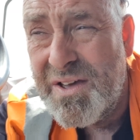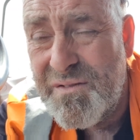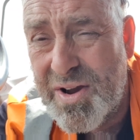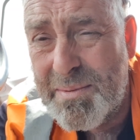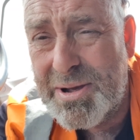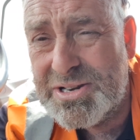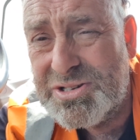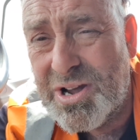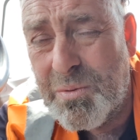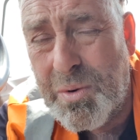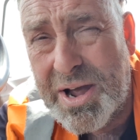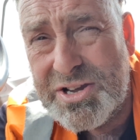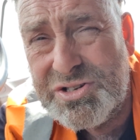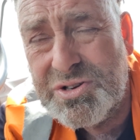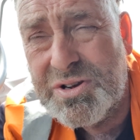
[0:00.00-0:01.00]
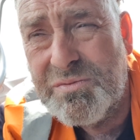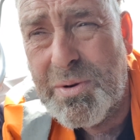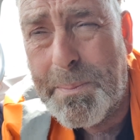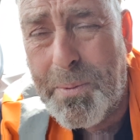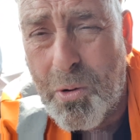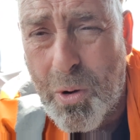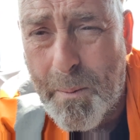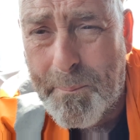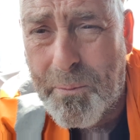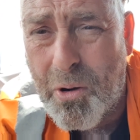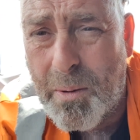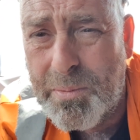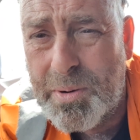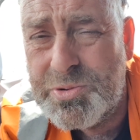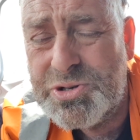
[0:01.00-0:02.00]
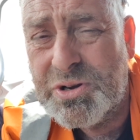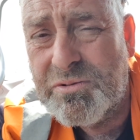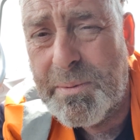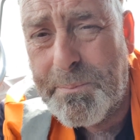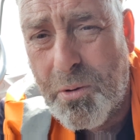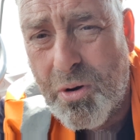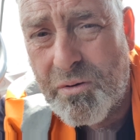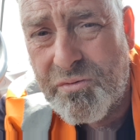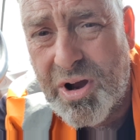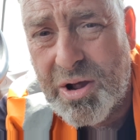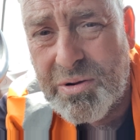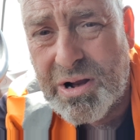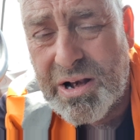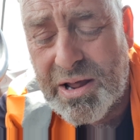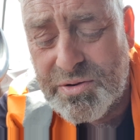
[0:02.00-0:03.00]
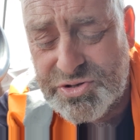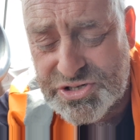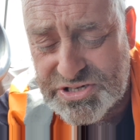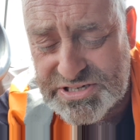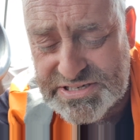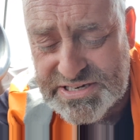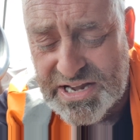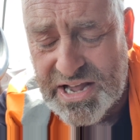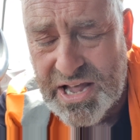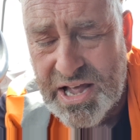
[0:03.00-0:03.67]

Very much like Waze. You can report problems. You can report road closures.